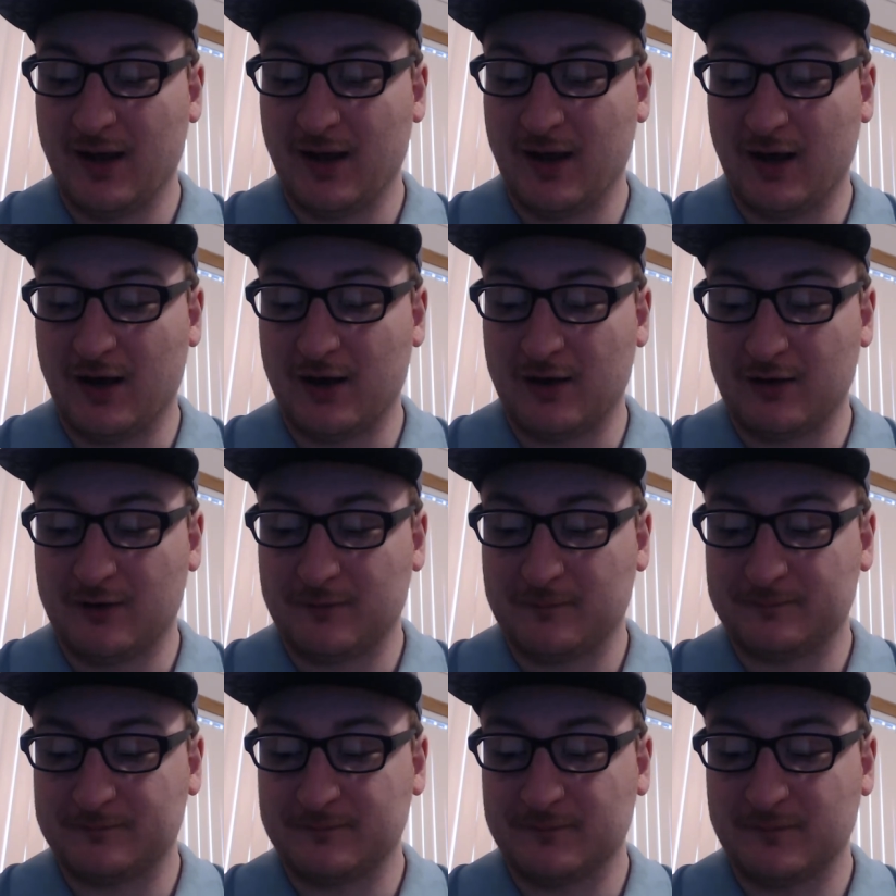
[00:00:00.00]

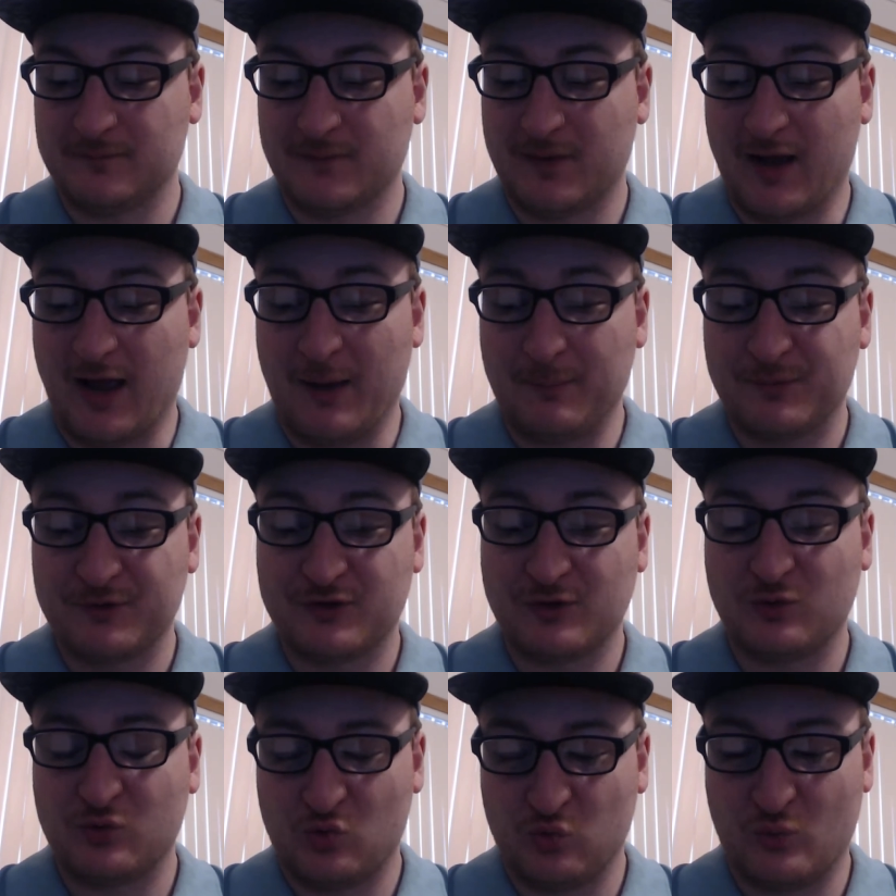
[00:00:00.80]
Um,
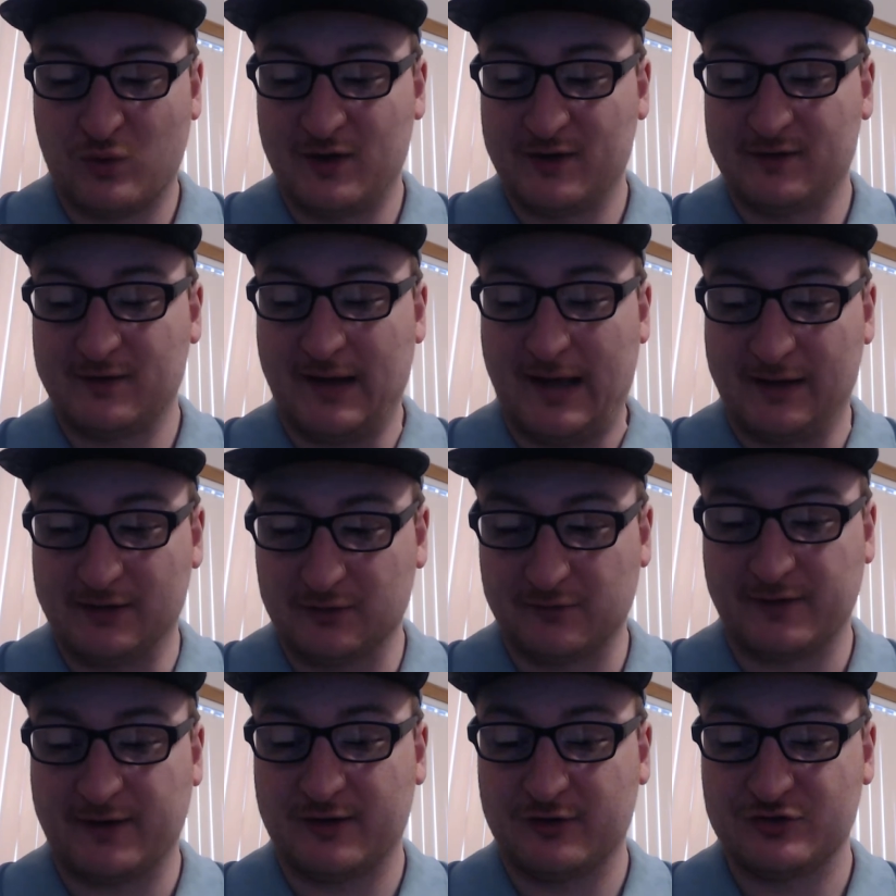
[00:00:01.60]
episodes one
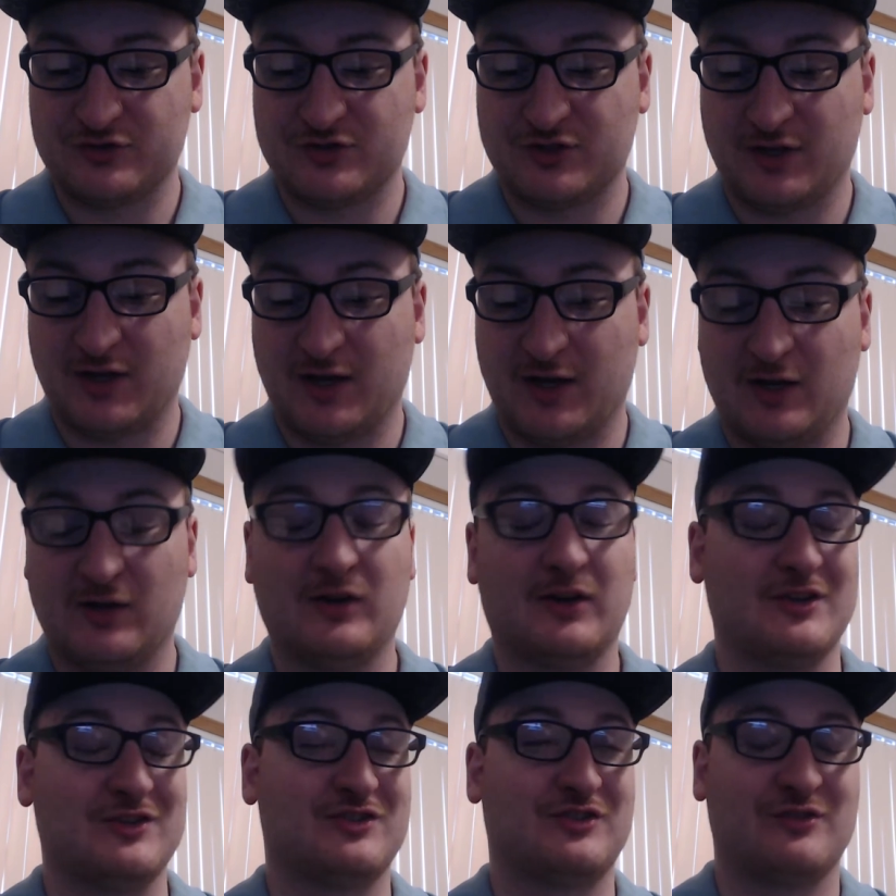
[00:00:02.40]
elevator
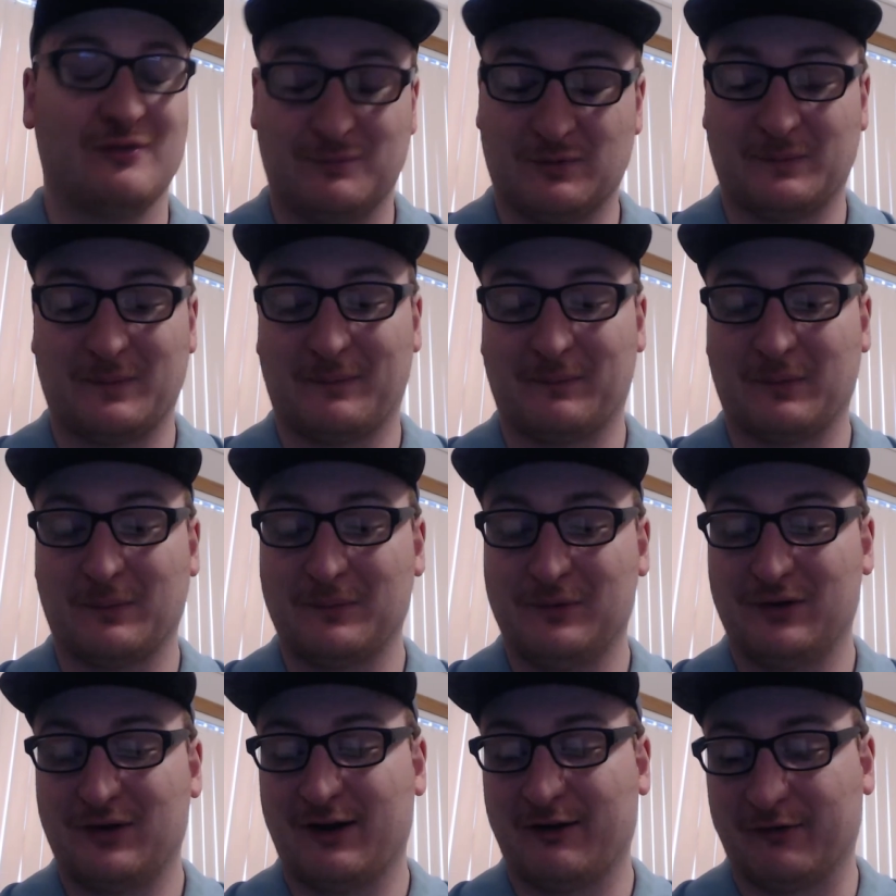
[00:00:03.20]
scene is super
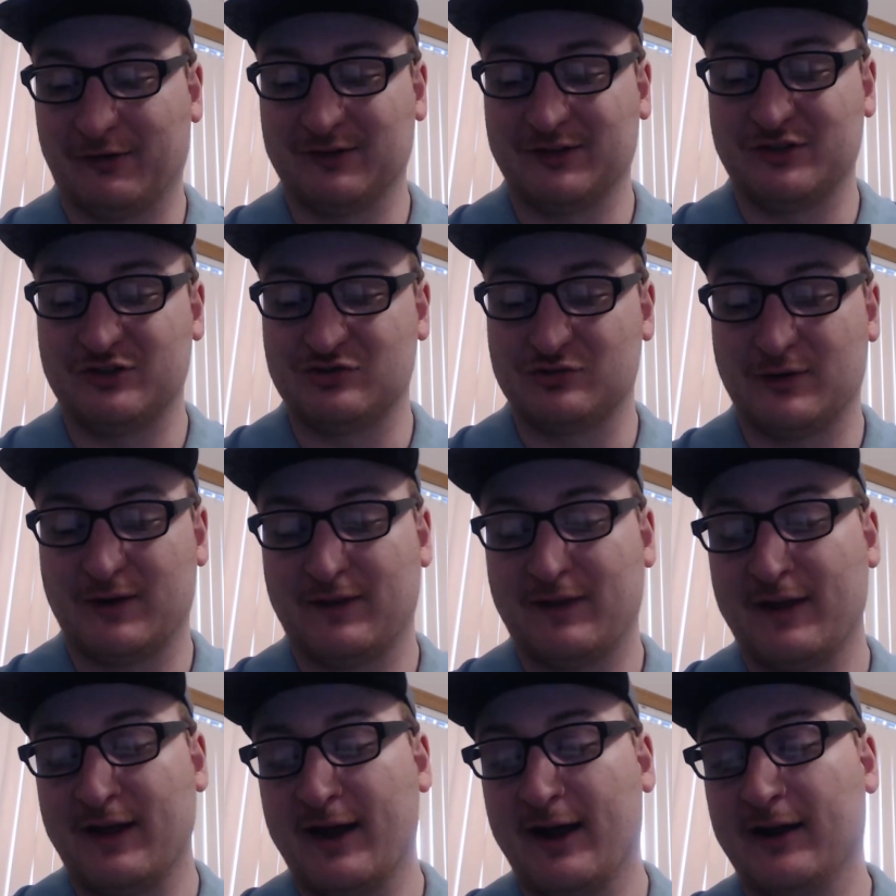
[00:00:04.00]
memorable. I really enjoyed
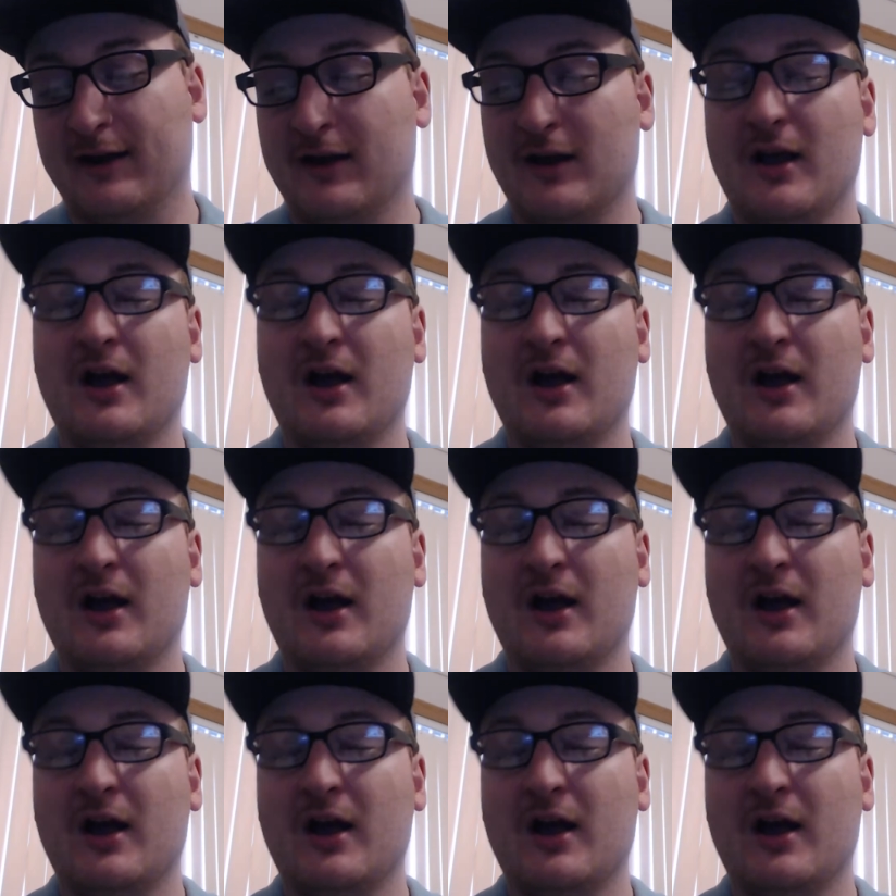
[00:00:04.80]
that.